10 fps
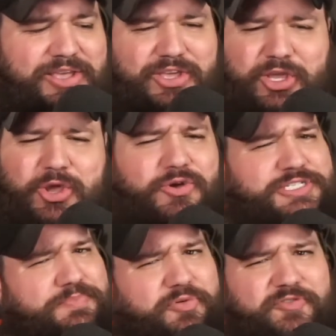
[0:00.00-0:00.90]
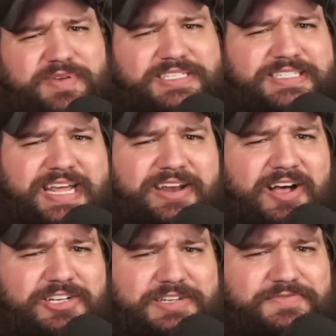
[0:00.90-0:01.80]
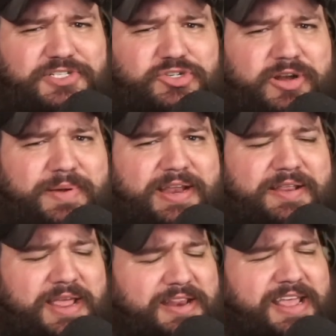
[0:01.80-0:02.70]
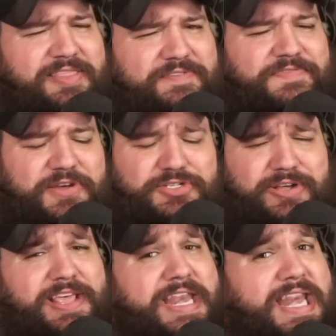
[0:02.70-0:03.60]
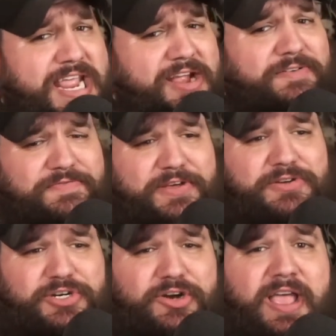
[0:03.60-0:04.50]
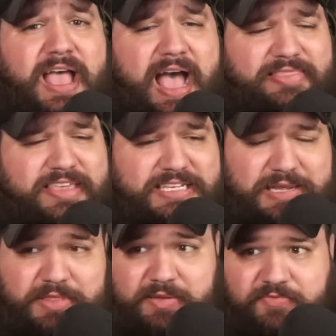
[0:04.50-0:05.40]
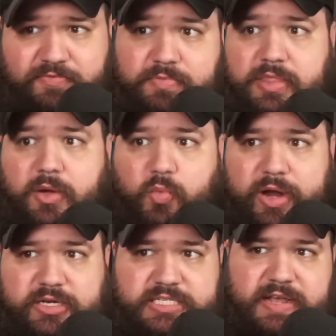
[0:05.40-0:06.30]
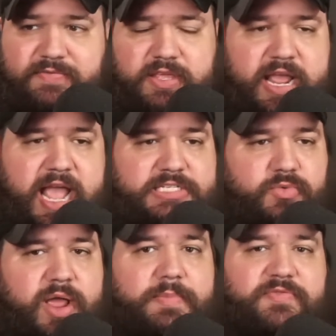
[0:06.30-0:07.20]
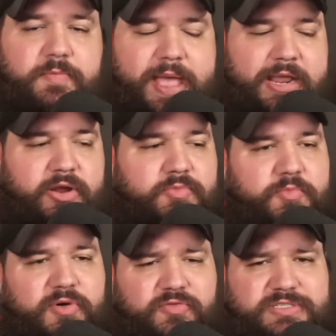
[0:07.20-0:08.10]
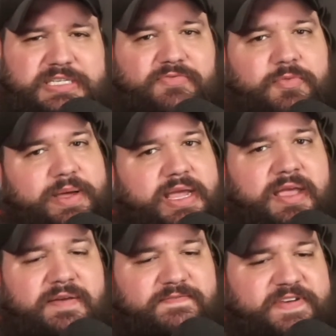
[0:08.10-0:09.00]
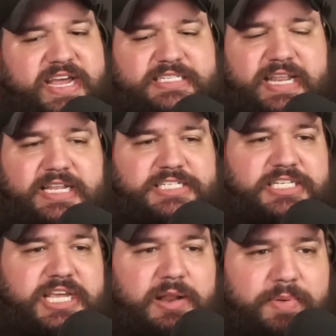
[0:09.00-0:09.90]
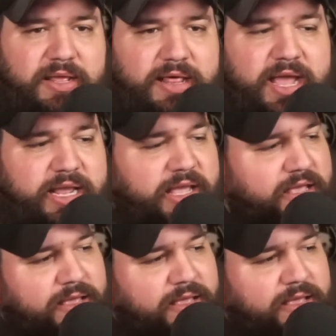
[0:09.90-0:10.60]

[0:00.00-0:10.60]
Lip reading: huge improvements in technology for streaming. And in the future, in the near future, I think some of the weird stuff that it has around me for background removal and stuff will be fixed, and it's just going to be like